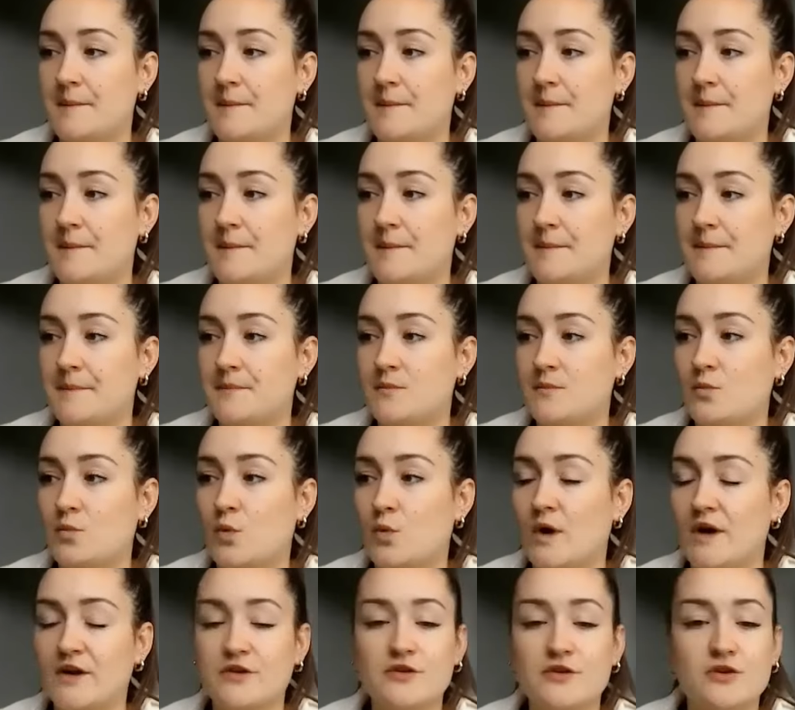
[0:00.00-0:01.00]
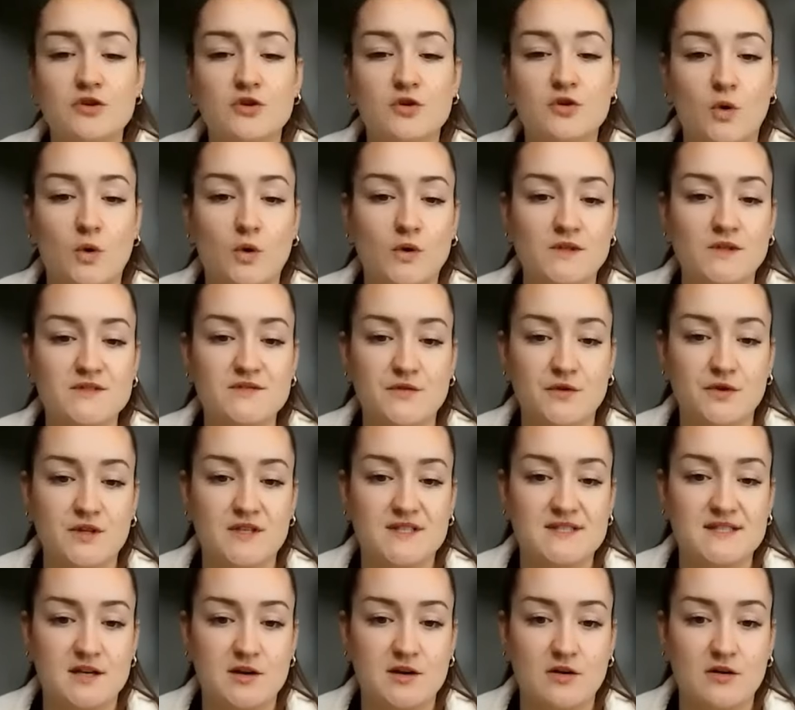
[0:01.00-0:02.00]
What are your goals for this
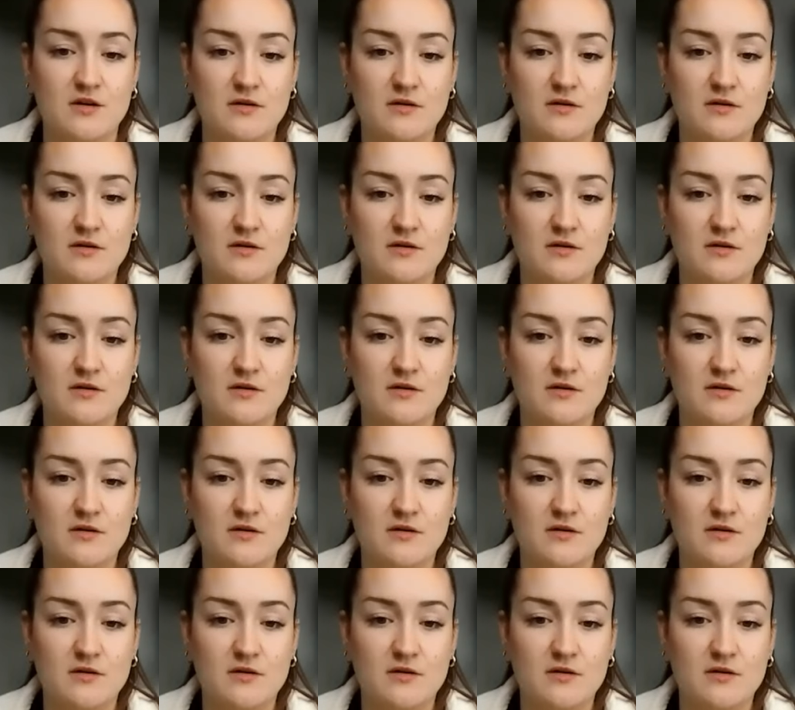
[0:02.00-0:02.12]
year?